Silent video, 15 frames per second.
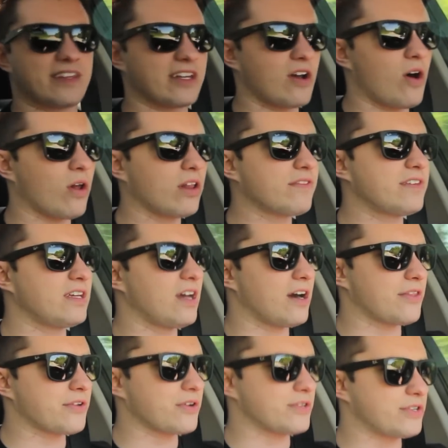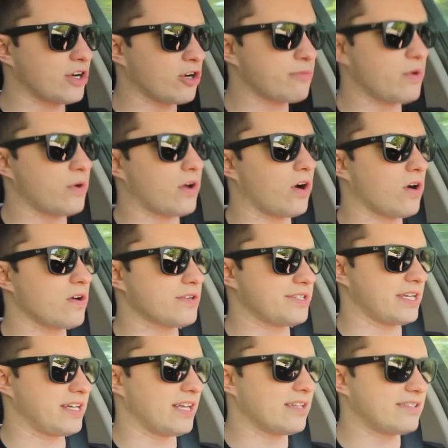than all of the other turbo
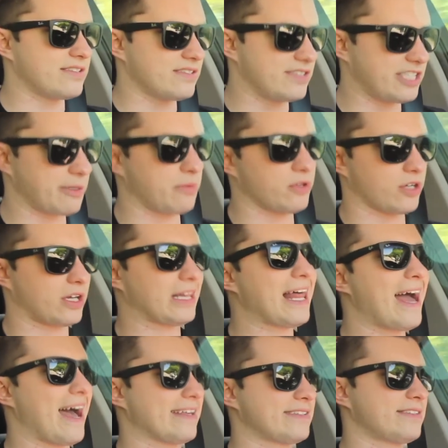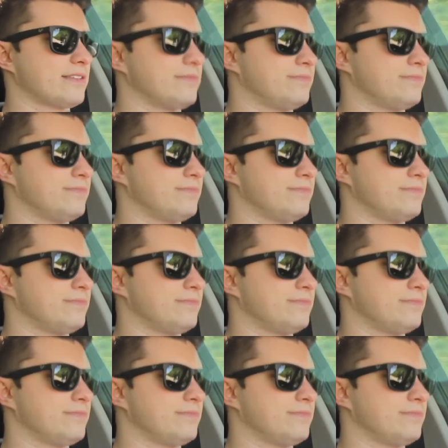cars in its similar class.